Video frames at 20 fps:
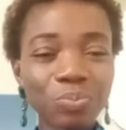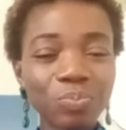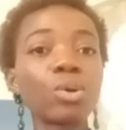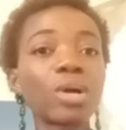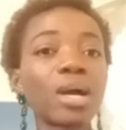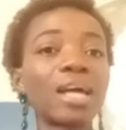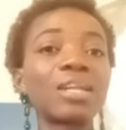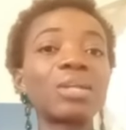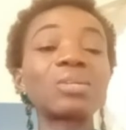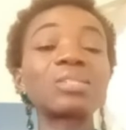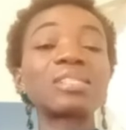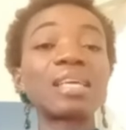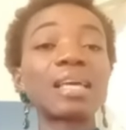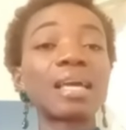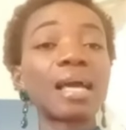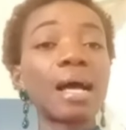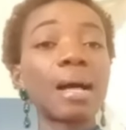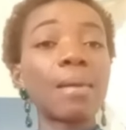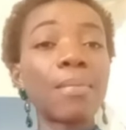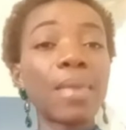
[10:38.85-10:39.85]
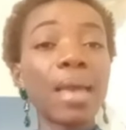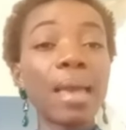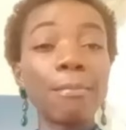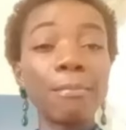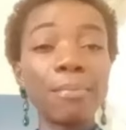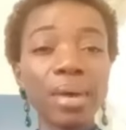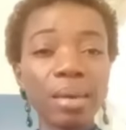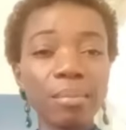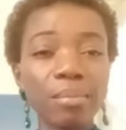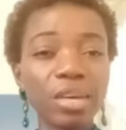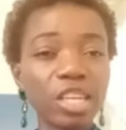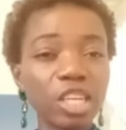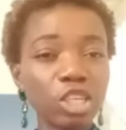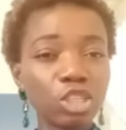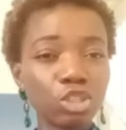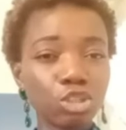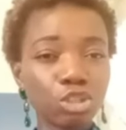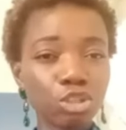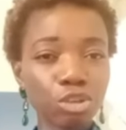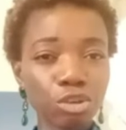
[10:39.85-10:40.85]
You cannot take up a
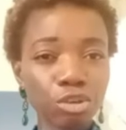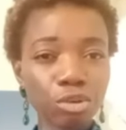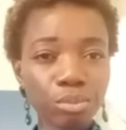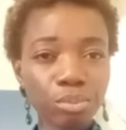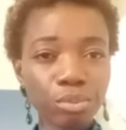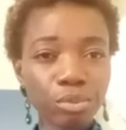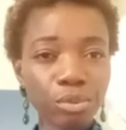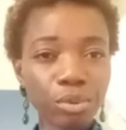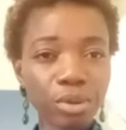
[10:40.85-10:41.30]
permanent job.